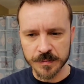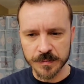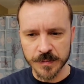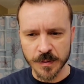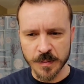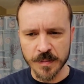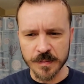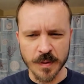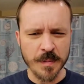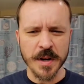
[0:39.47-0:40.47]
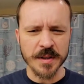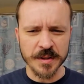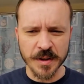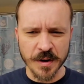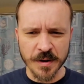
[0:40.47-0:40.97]

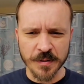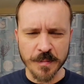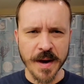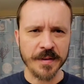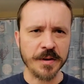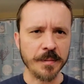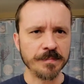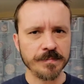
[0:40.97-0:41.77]
reminiscent of a bathtub.